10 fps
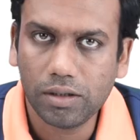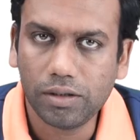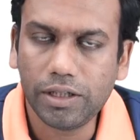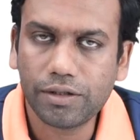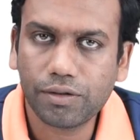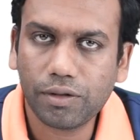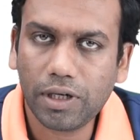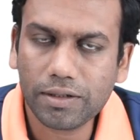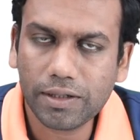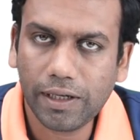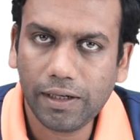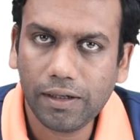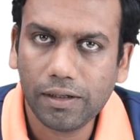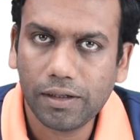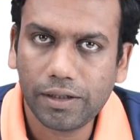The solar
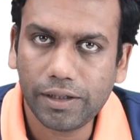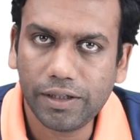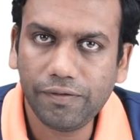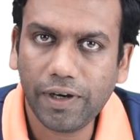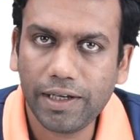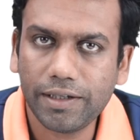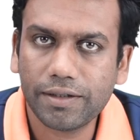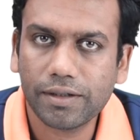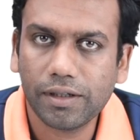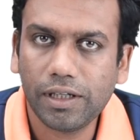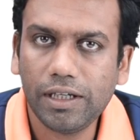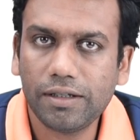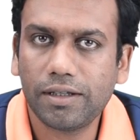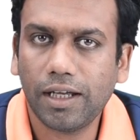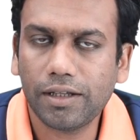cell device
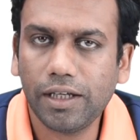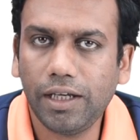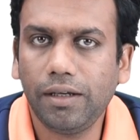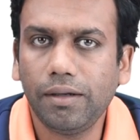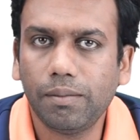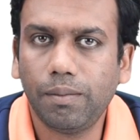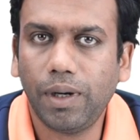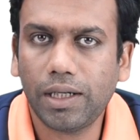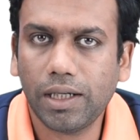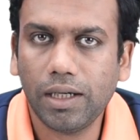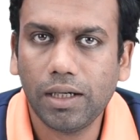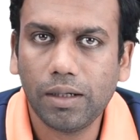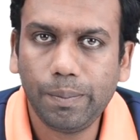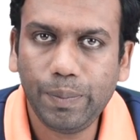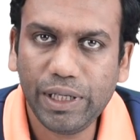is nothing but a
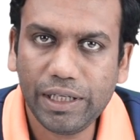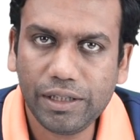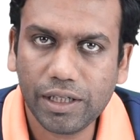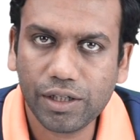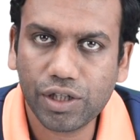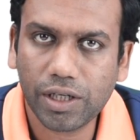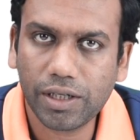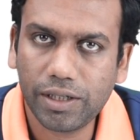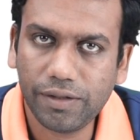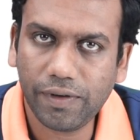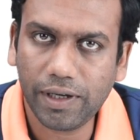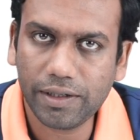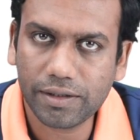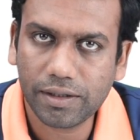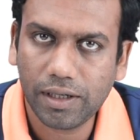PN junction
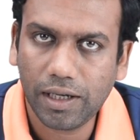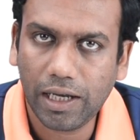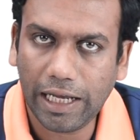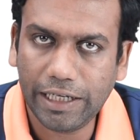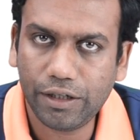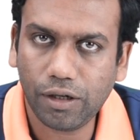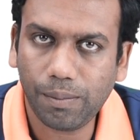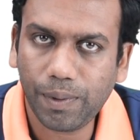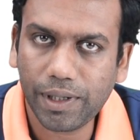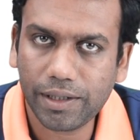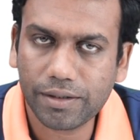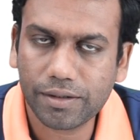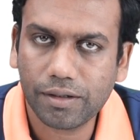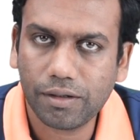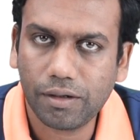device and it
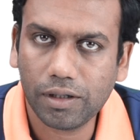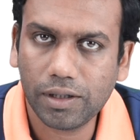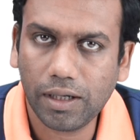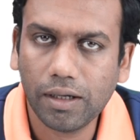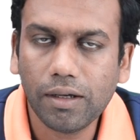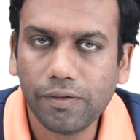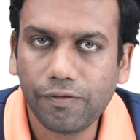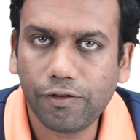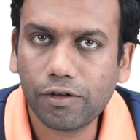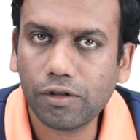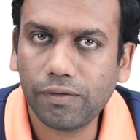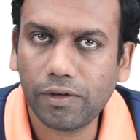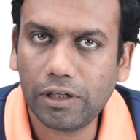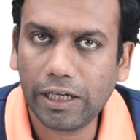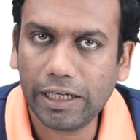operates on the
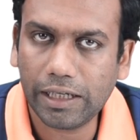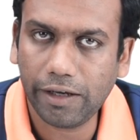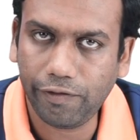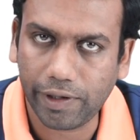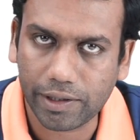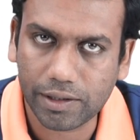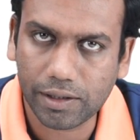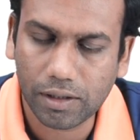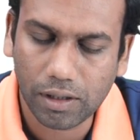photovoltaic effect.